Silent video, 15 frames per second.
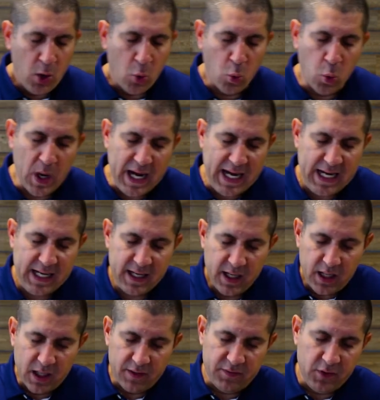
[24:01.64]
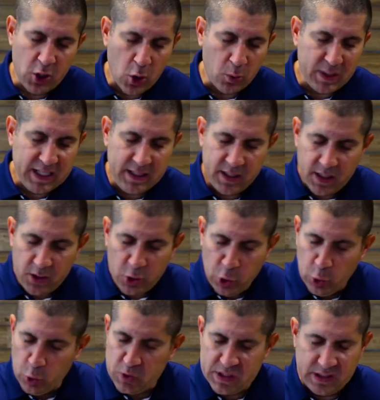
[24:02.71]
way of knowing
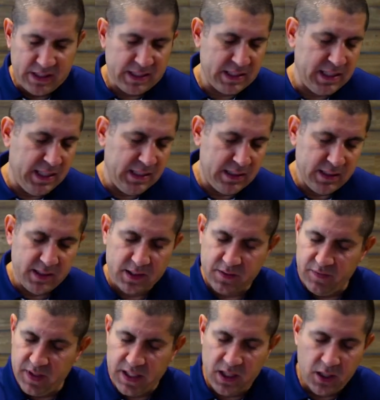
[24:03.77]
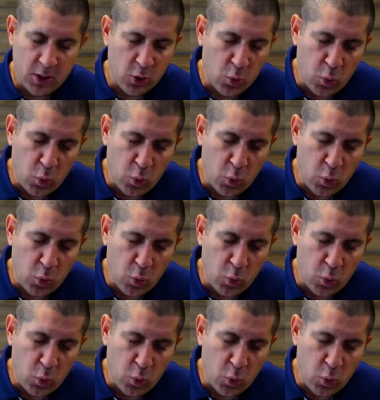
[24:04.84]
who's listening to this video,